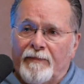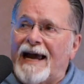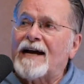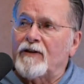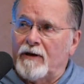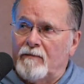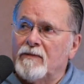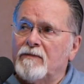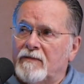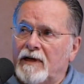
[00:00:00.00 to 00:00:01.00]
pack them.
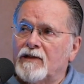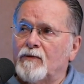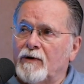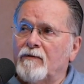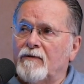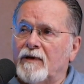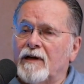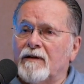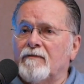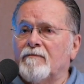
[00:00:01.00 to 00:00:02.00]
That's what
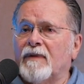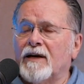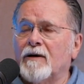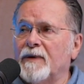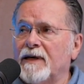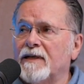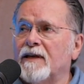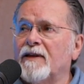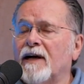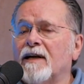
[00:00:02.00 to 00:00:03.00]
that my company
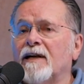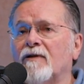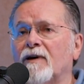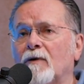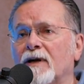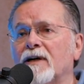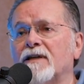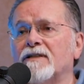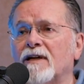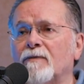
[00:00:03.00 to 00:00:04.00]
did that. Now they wanted
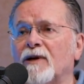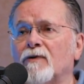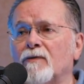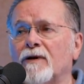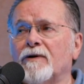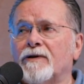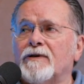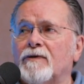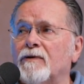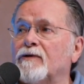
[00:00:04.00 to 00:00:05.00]
to send me to rigger
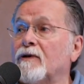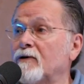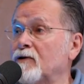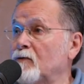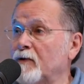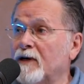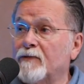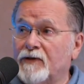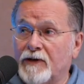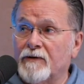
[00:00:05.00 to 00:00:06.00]
school to learn to
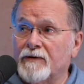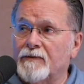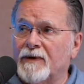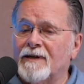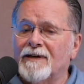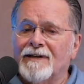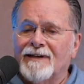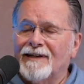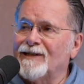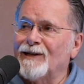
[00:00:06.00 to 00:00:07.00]
rig chutes, but
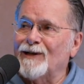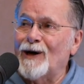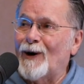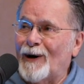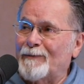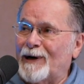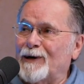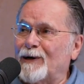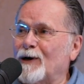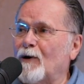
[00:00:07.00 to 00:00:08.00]
I said no, I'm not
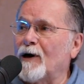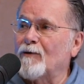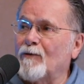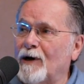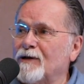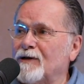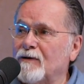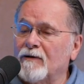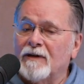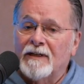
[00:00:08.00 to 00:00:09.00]
going to go. I don't want
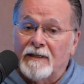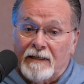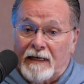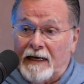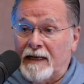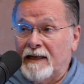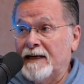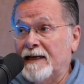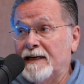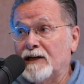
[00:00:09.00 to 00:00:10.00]
to. And
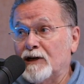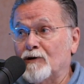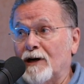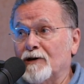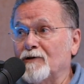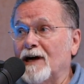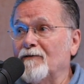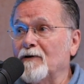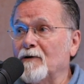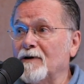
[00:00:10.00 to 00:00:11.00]
they needed a truck
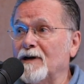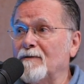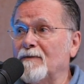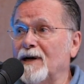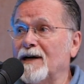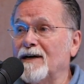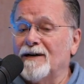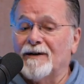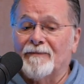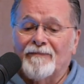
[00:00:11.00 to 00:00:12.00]
driver in my
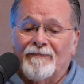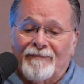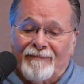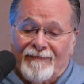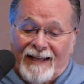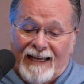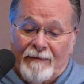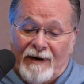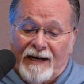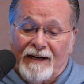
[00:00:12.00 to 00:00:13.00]
um,
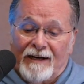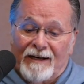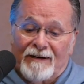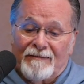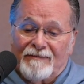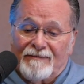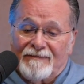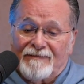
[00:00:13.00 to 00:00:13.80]
in my um,